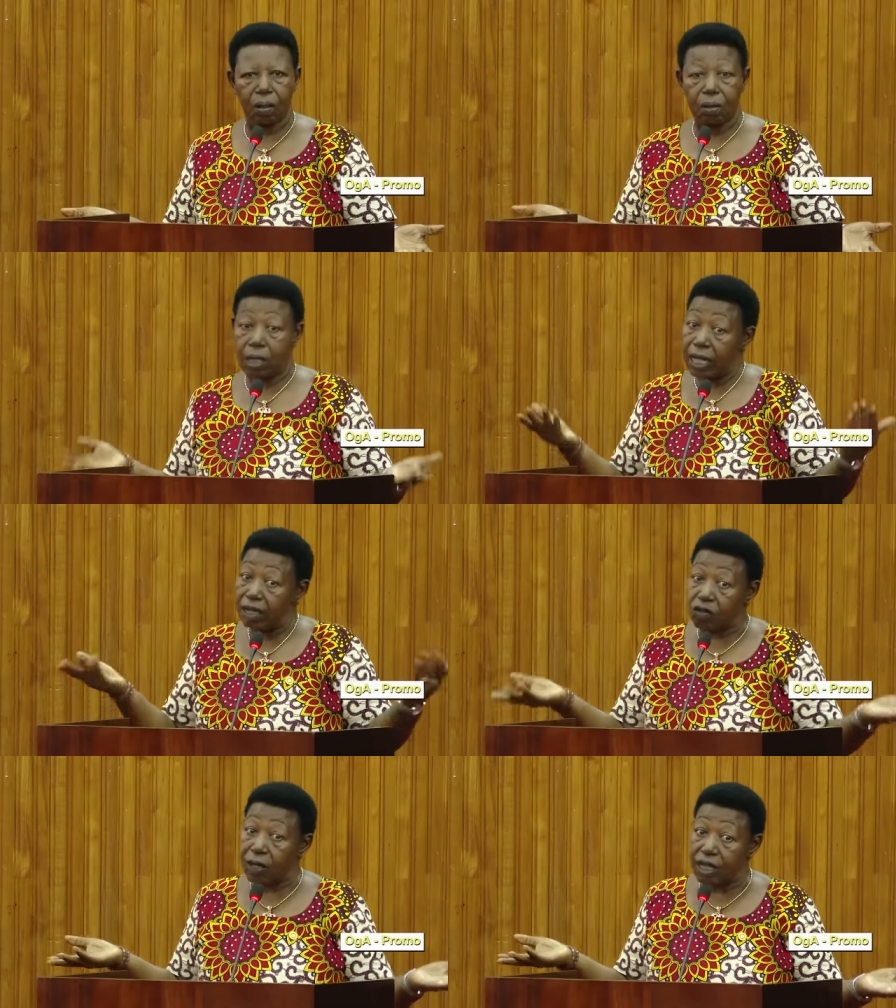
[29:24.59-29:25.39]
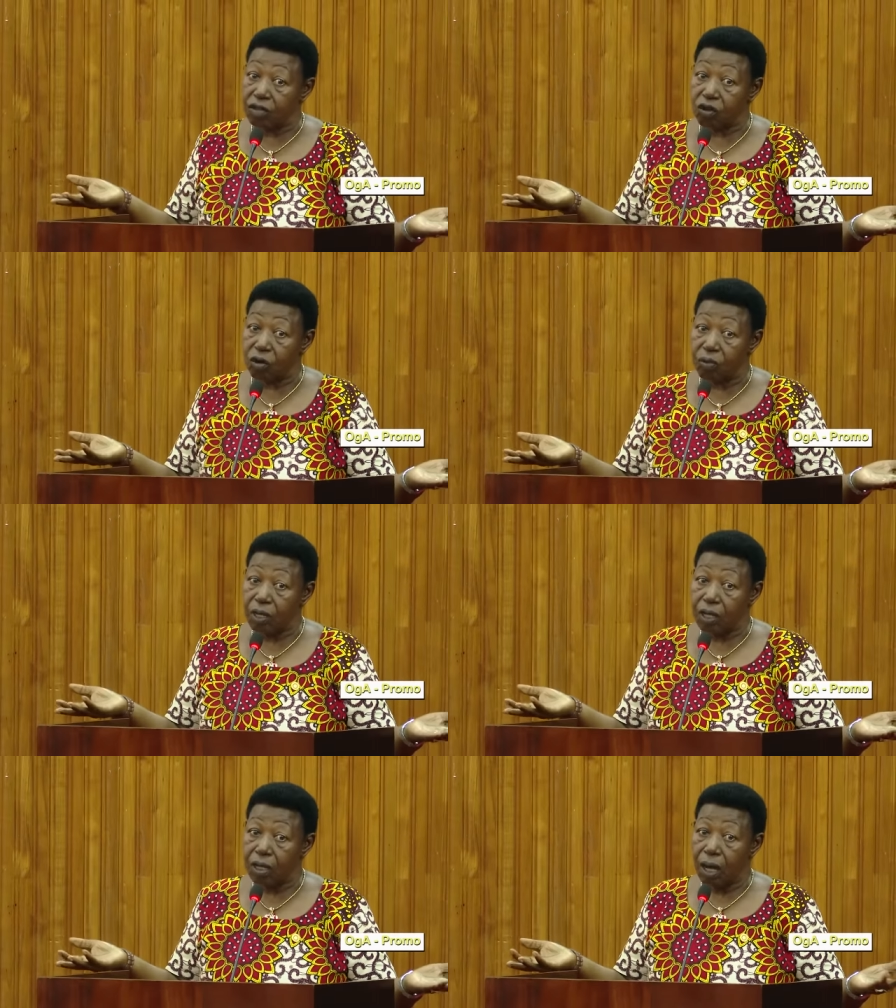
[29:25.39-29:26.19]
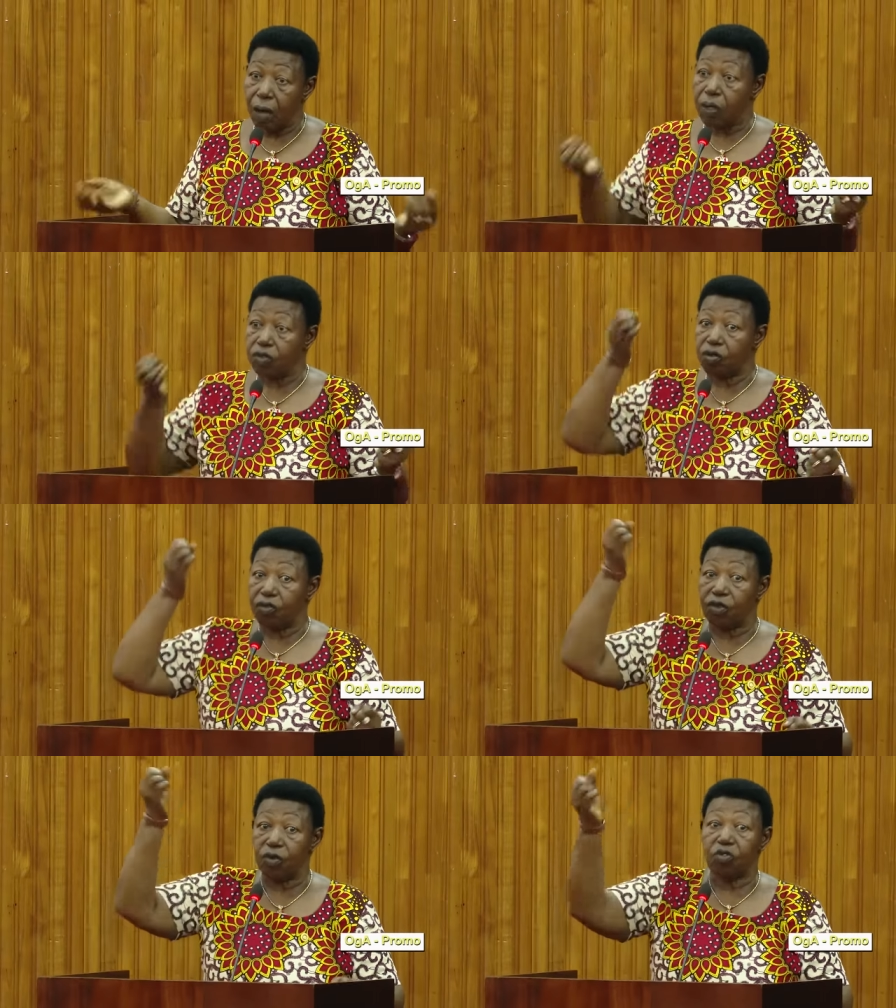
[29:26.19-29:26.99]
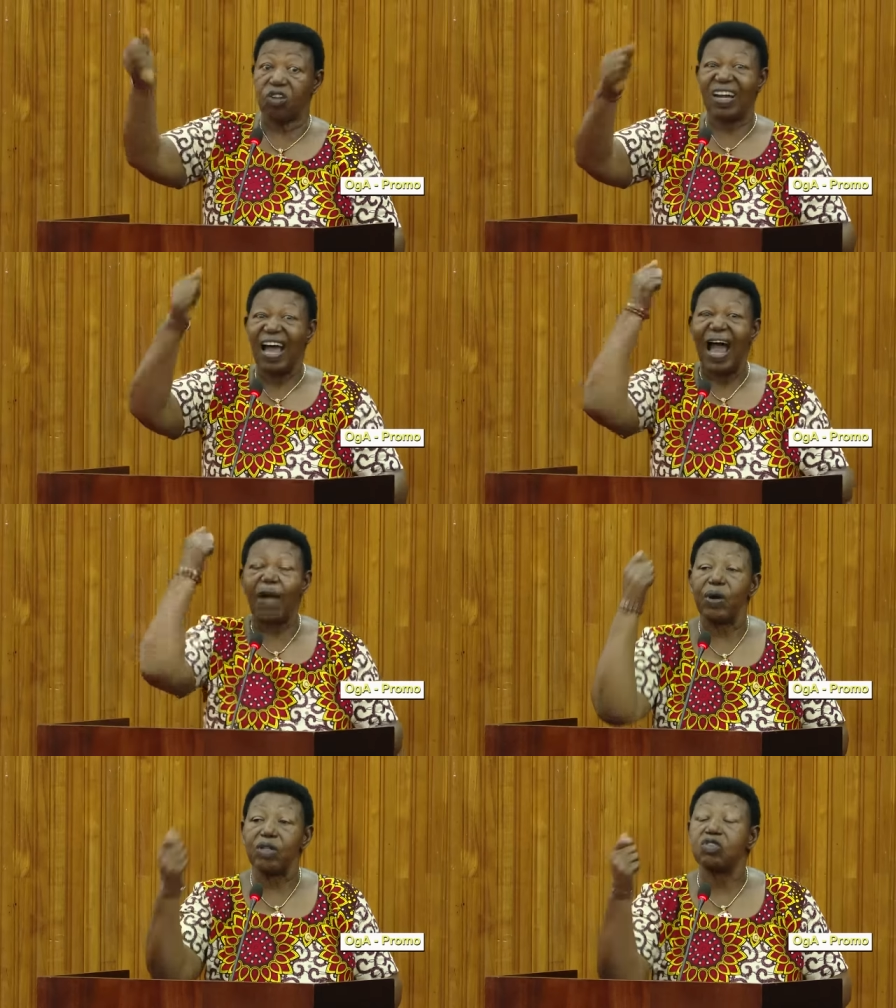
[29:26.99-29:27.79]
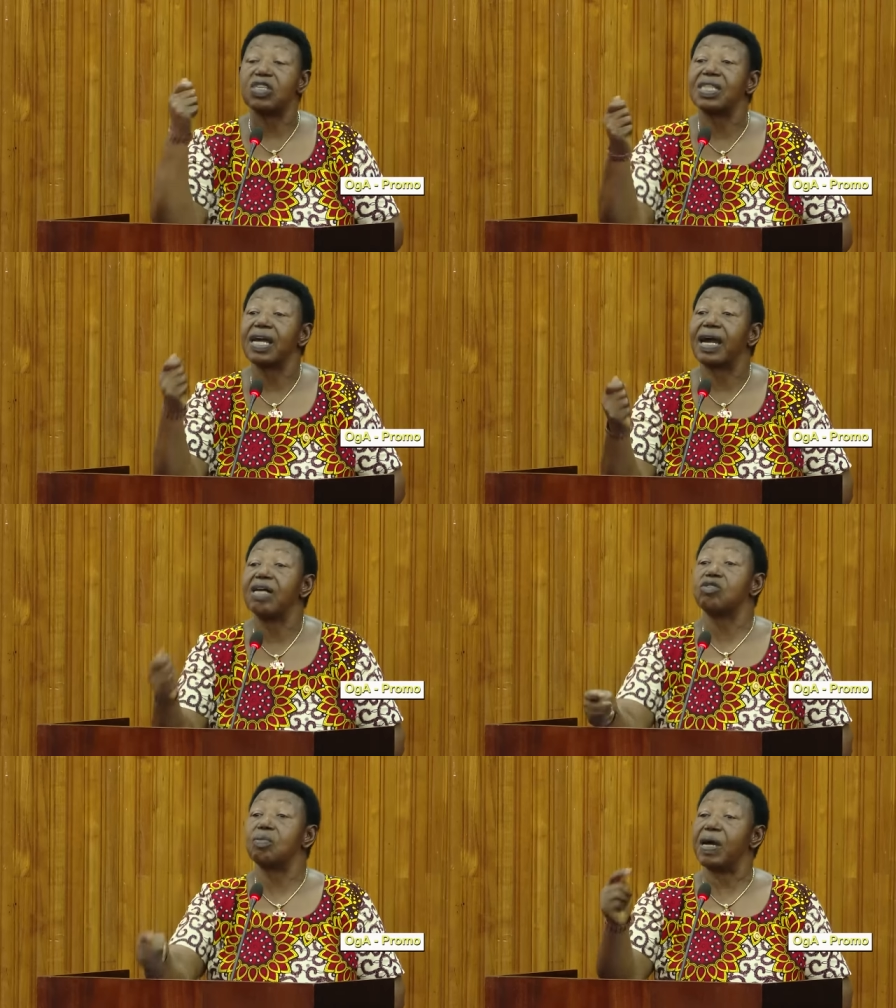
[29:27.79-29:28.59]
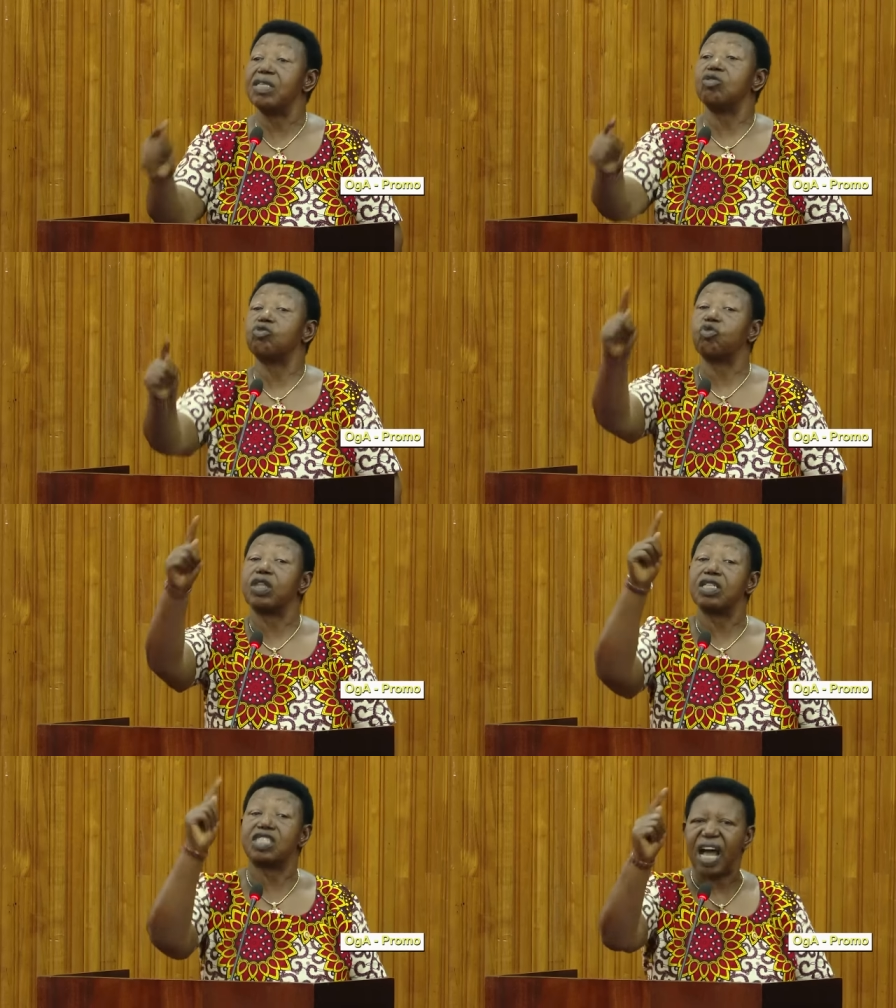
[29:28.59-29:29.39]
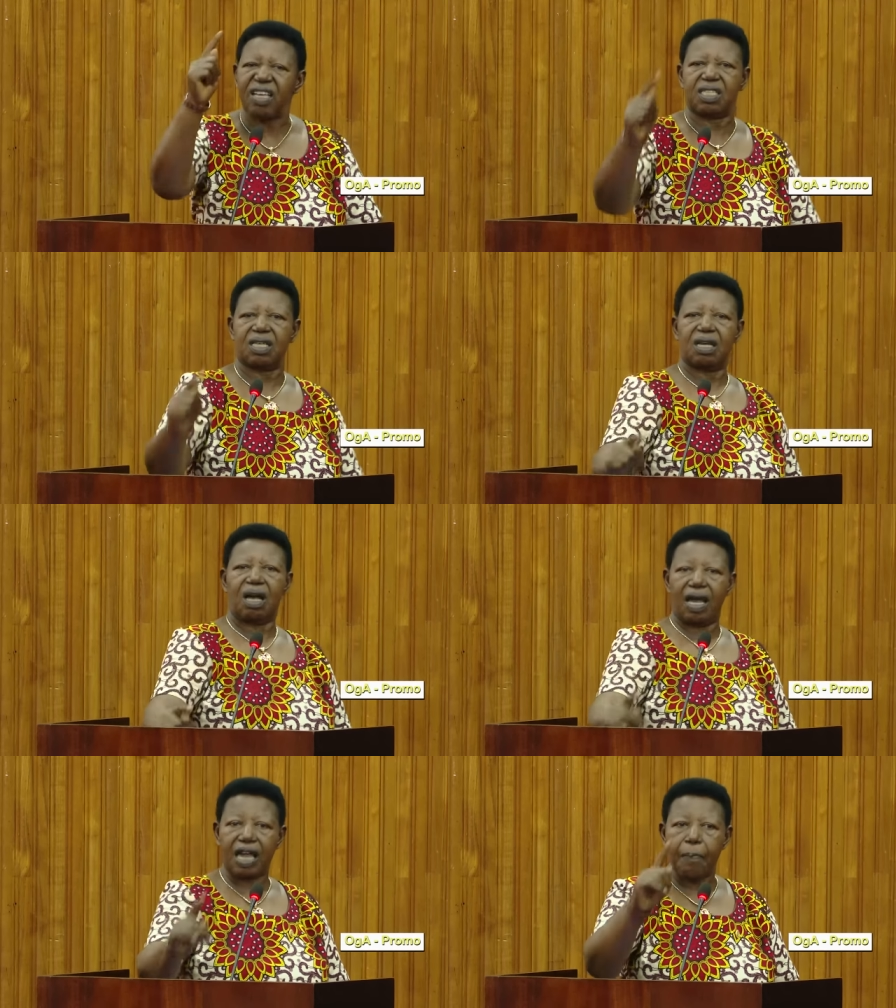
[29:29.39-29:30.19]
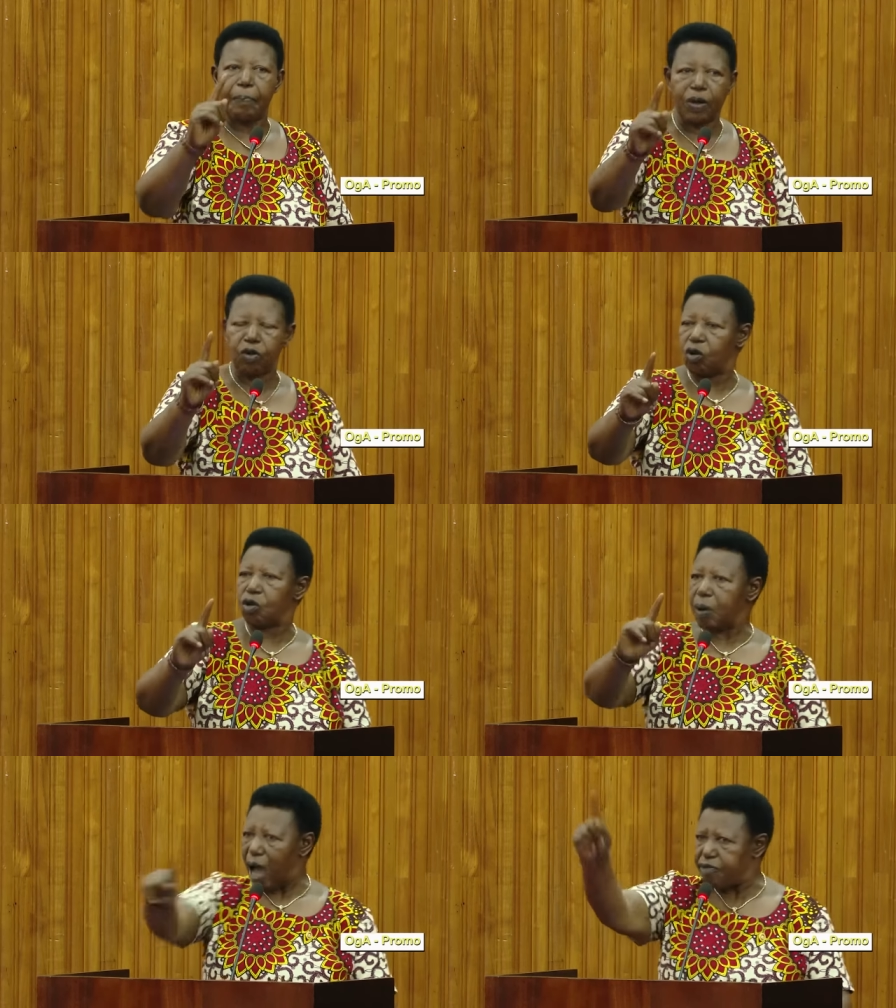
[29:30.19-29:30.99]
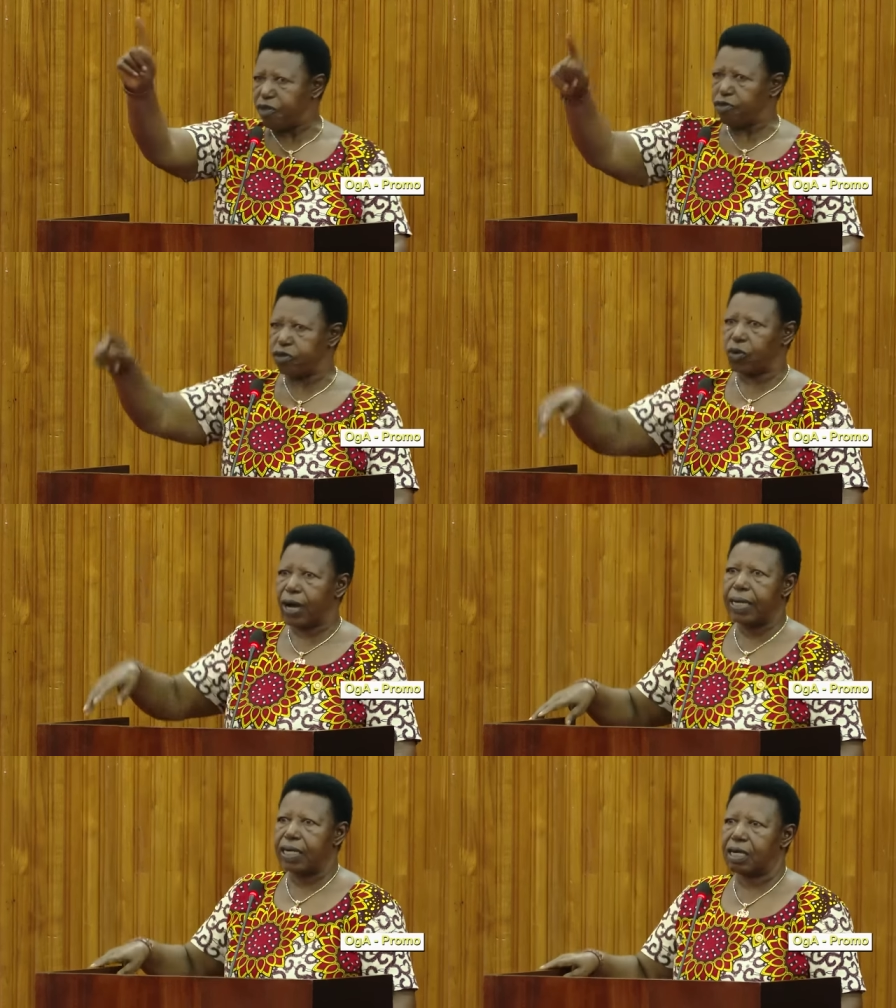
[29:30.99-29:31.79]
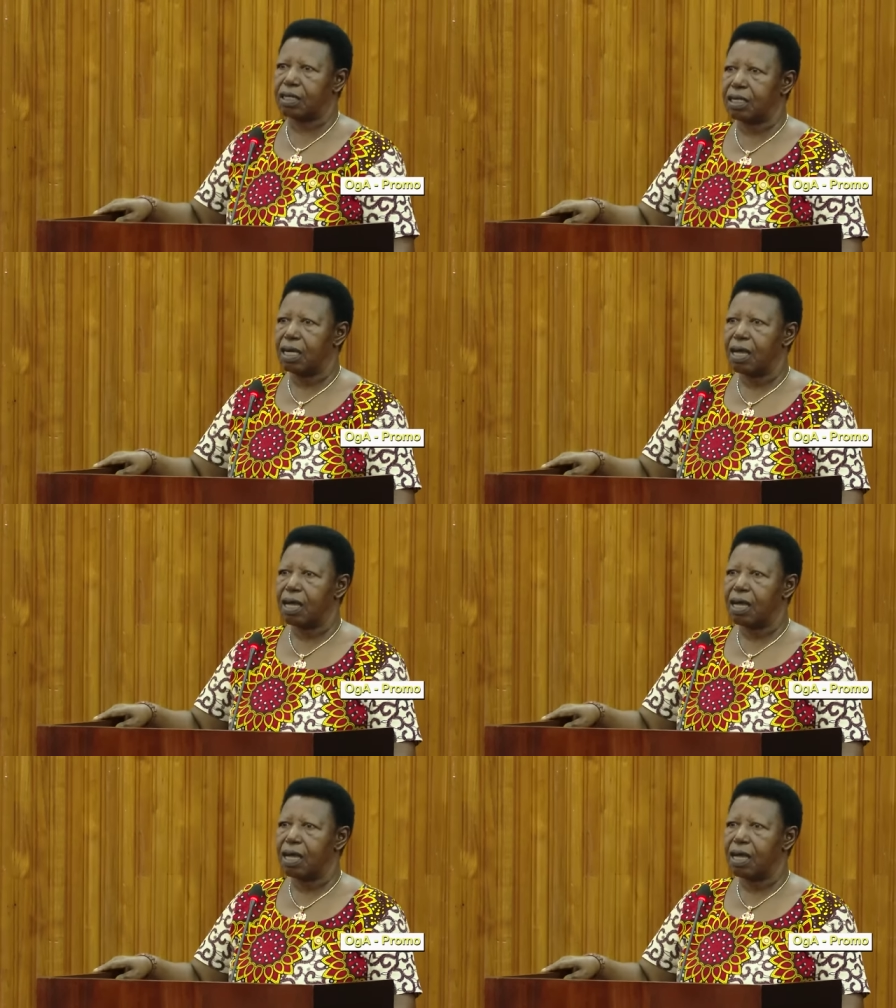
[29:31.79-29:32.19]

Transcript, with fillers: That's what they told me. I went to Revenue said, I went to City Council. Imagine to the judge. I appealed on behalf of Ugandans.